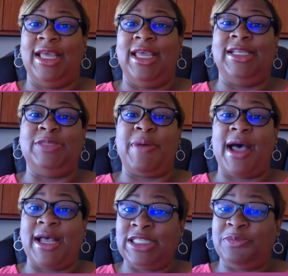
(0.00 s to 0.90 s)
It's
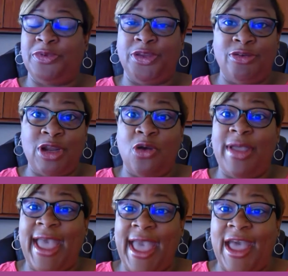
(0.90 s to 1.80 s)
possible you
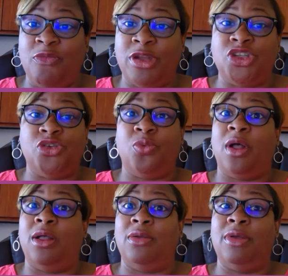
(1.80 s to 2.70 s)
don't have what you
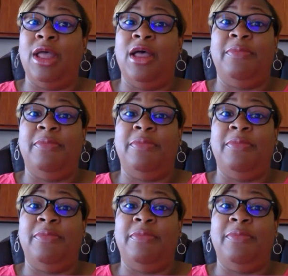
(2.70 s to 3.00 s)
want